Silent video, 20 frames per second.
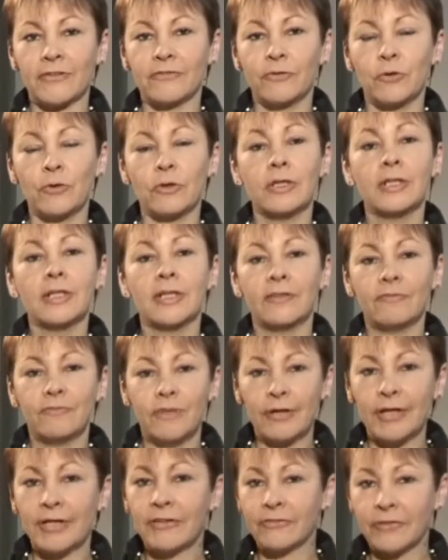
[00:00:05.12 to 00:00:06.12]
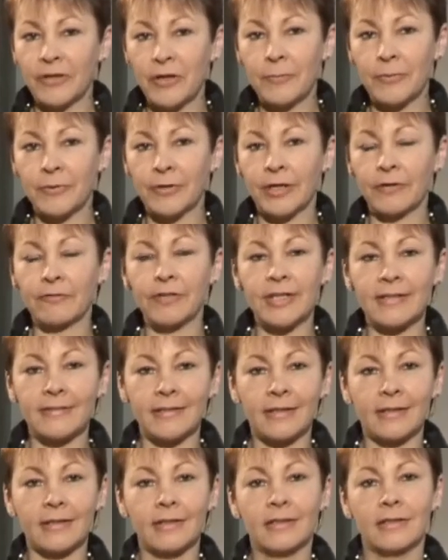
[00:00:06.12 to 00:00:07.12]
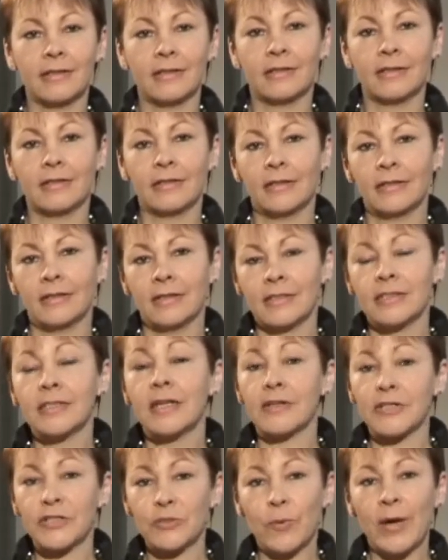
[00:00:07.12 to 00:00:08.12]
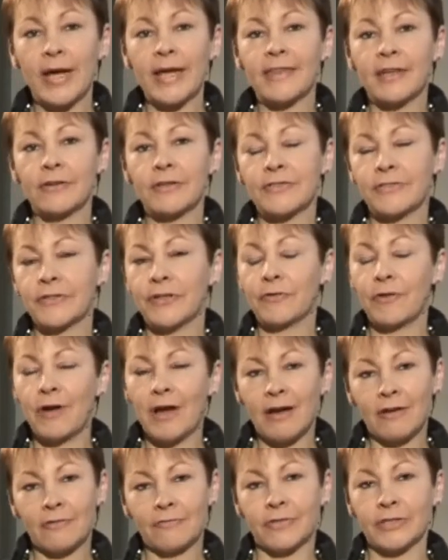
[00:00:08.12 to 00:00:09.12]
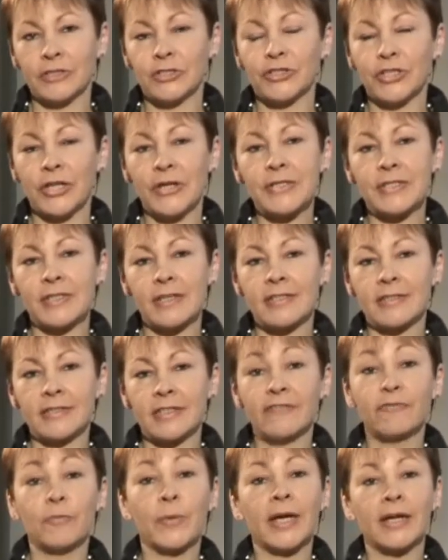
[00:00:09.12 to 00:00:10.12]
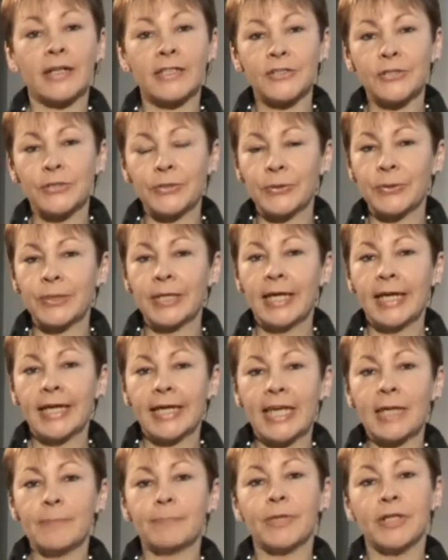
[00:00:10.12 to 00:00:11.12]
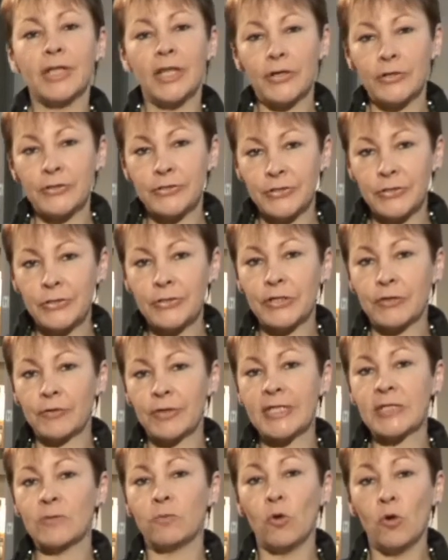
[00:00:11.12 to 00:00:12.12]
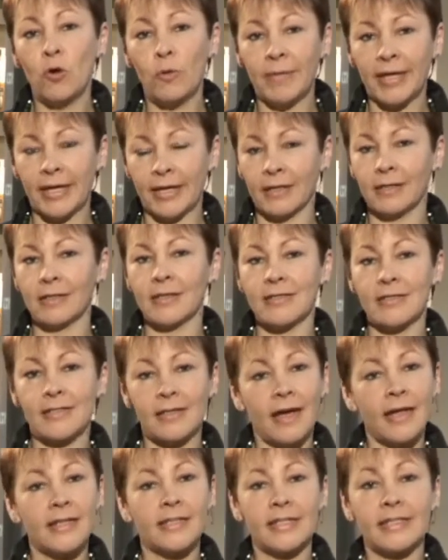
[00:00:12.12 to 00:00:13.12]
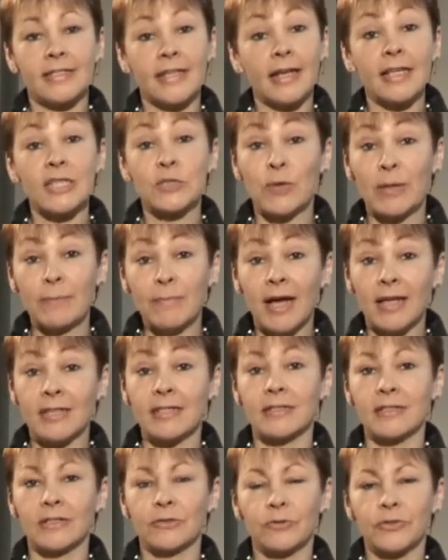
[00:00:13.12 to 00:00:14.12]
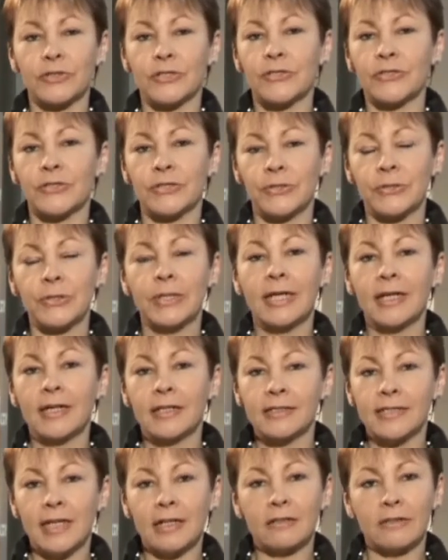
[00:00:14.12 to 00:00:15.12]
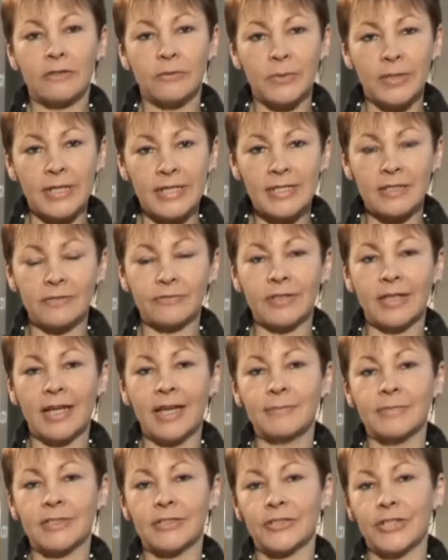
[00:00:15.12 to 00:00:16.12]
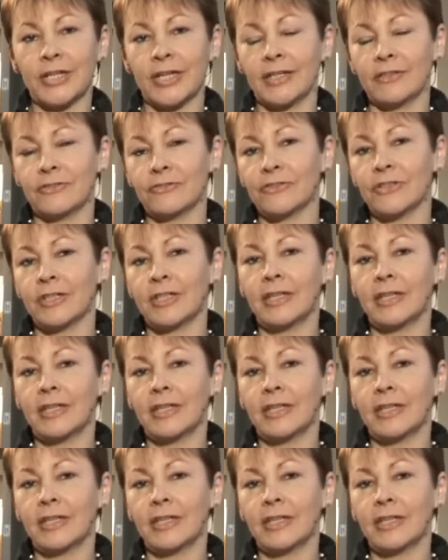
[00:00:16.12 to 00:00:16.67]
for very sobering reading. Tucked away there is a graph that shows us that if we are to keep below 2 degrees warming, as scientists tell us we must in order to tackle the worst of climate change,